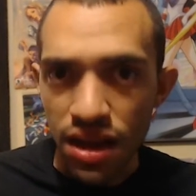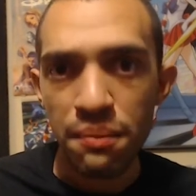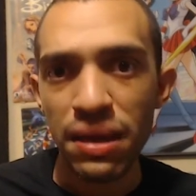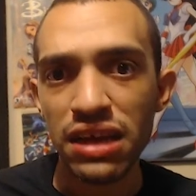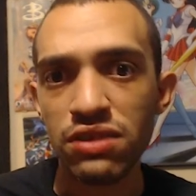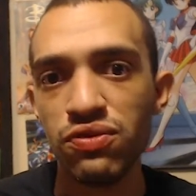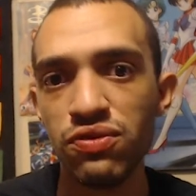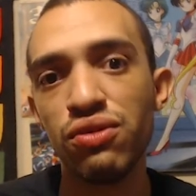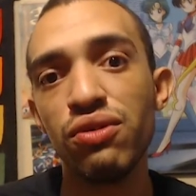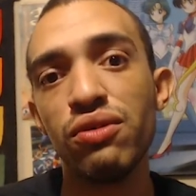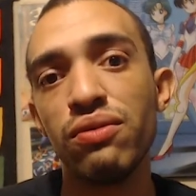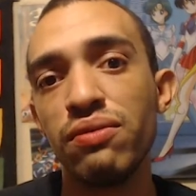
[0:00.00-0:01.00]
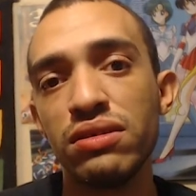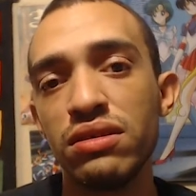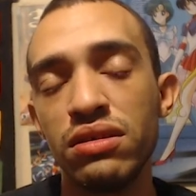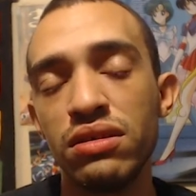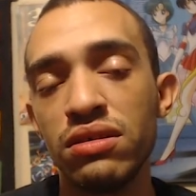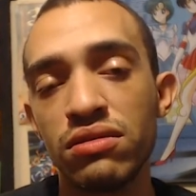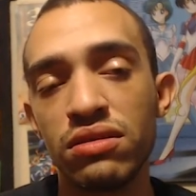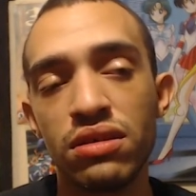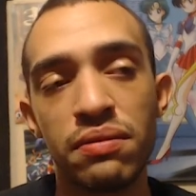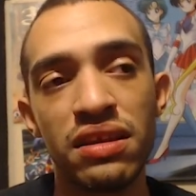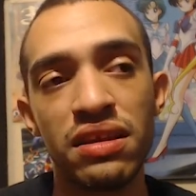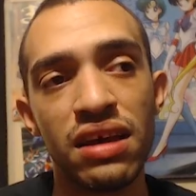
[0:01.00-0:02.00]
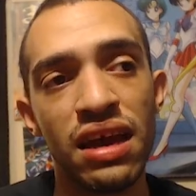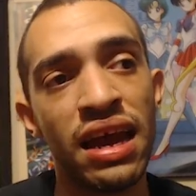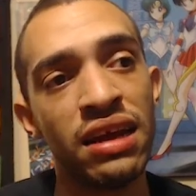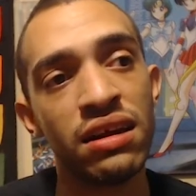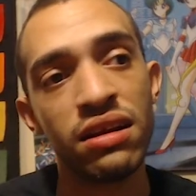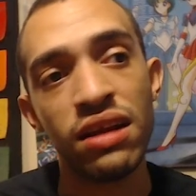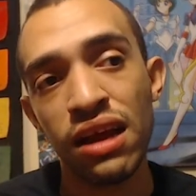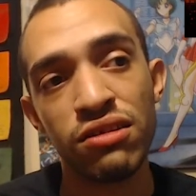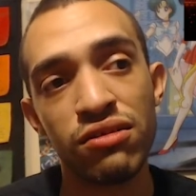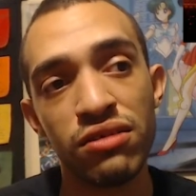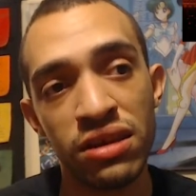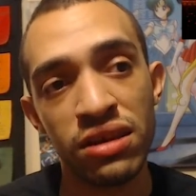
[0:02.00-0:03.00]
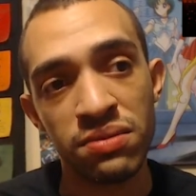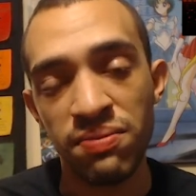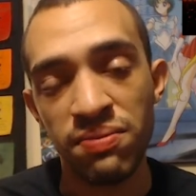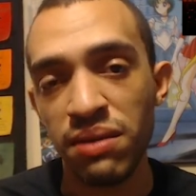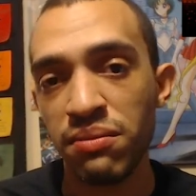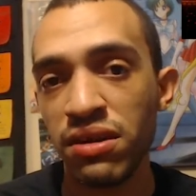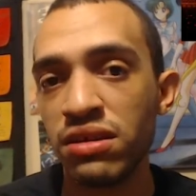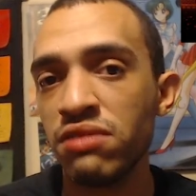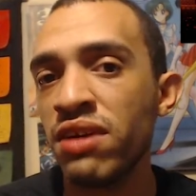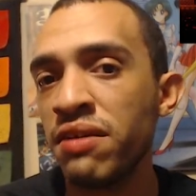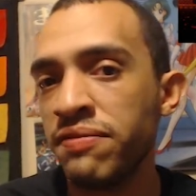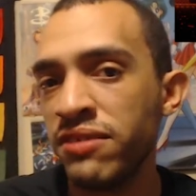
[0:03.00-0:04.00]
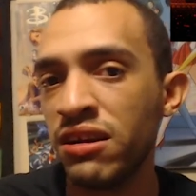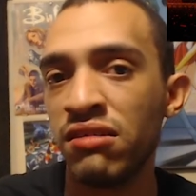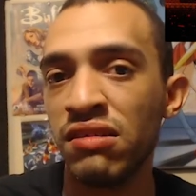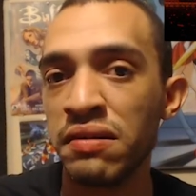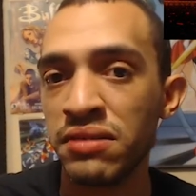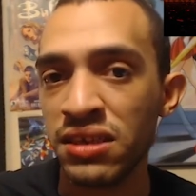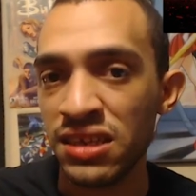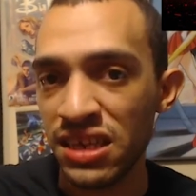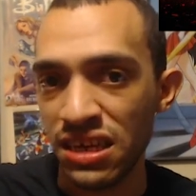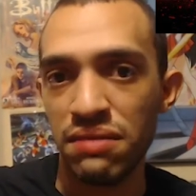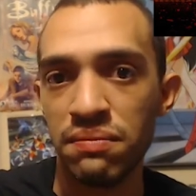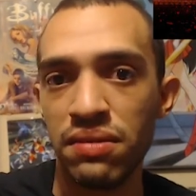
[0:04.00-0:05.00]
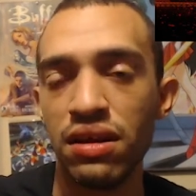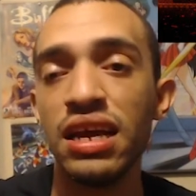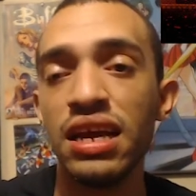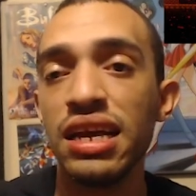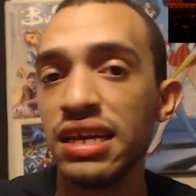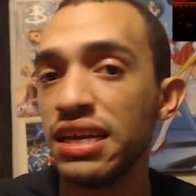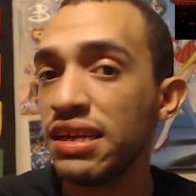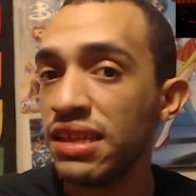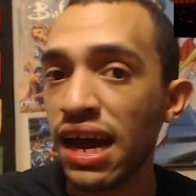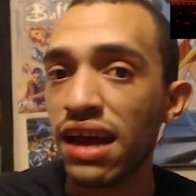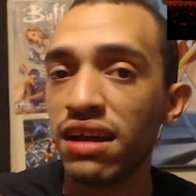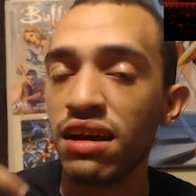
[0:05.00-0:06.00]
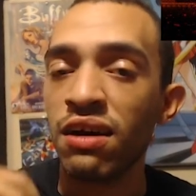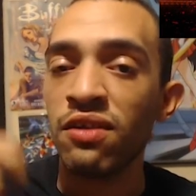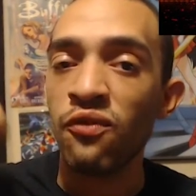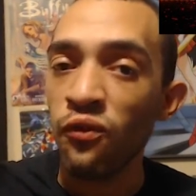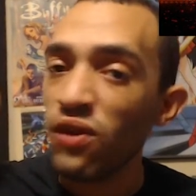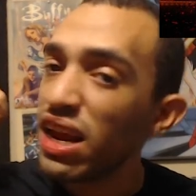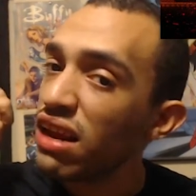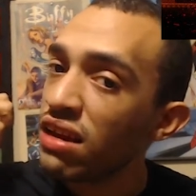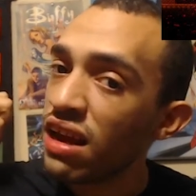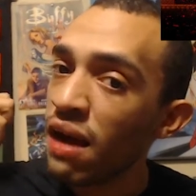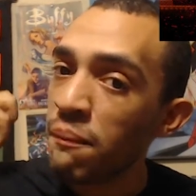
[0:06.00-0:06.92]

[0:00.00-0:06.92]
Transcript: makes food, you know, stuff like that. And then Gladio is pretty much the Raphael of the team, but he's not really a